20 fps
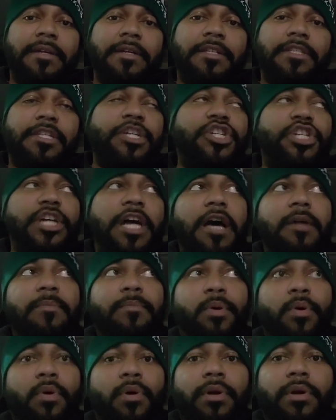See, Shawn
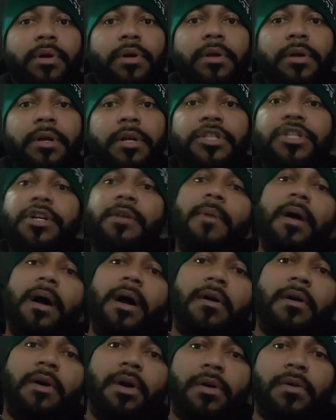Porter
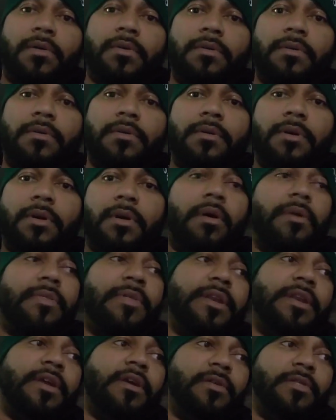tomorrow or
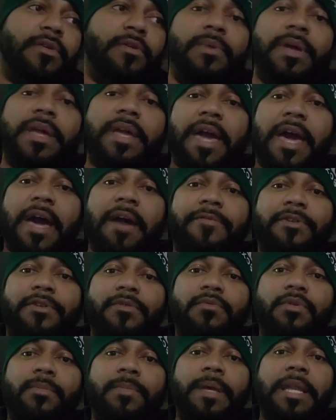the or the week
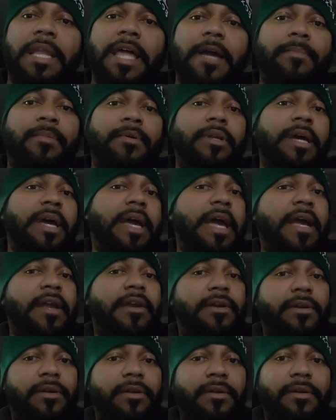after will be labeled a
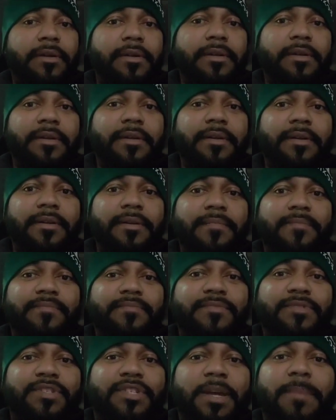hater
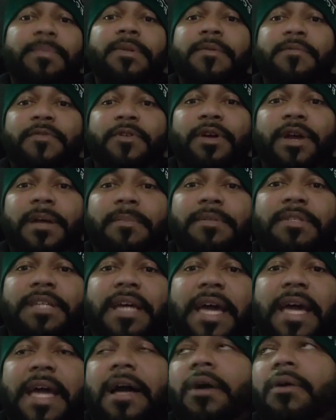simply for him
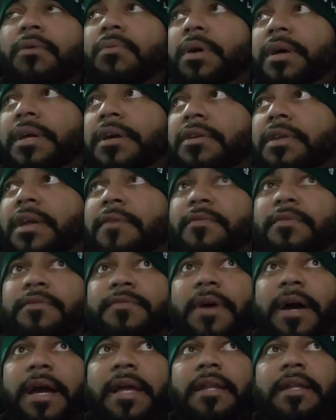saying, "Oh well, he'll never
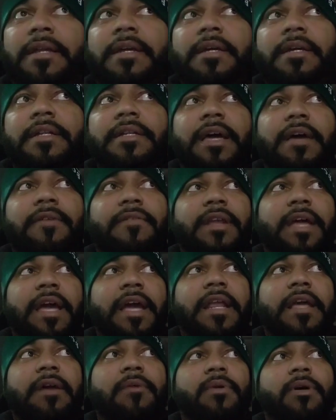fight Devin
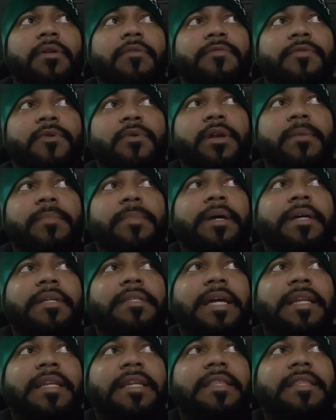Haney at 140
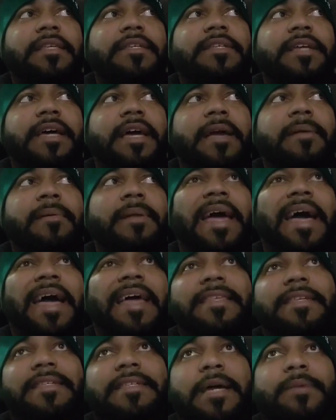because I did the same and I
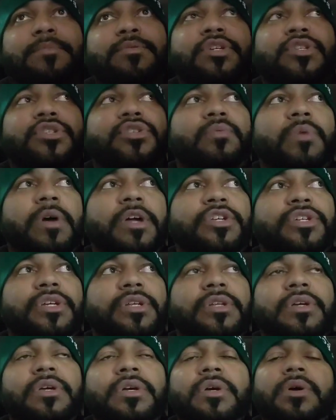had the same
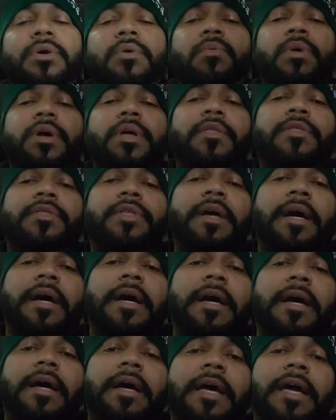situation with
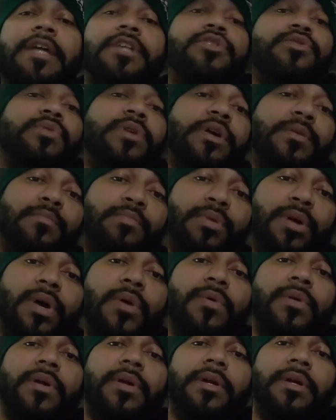uh, Adrian
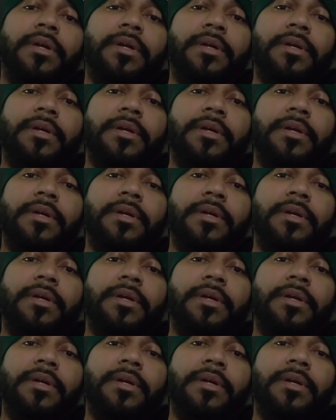Broner."